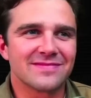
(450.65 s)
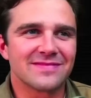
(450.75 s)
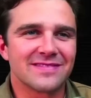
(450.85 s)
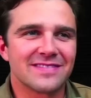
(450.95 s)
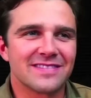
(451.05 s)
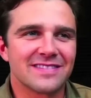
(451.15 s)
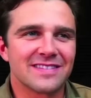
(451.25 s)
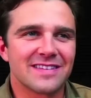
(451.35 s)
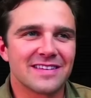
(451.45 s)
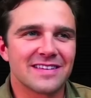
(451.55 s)

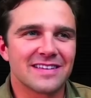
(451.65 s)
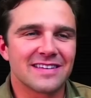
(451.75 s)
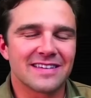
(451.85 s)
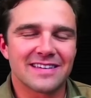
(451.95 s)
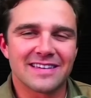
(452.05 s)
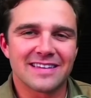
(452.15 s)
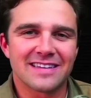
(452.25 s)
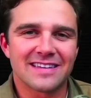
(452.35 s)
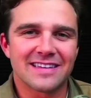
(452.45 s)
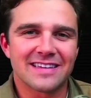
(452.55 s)

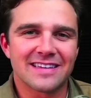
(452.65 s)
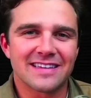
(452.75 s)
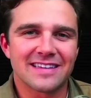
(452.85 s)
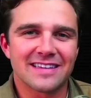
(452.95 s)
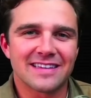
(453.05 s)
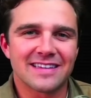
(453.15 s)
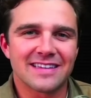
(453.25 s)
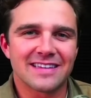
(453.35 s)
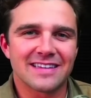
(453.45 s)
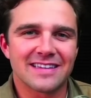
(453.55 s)

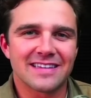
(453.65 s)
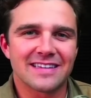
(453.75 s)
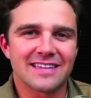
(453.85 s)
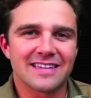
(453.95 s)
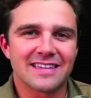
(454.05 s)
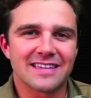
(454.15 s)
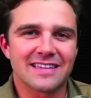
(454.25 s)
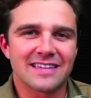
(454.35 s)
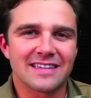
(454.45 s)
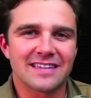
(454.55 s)

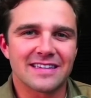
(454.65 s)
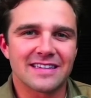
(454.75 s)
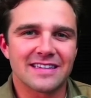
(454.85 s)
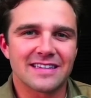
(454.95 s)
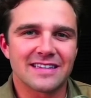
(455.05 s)
This person isn't speaking.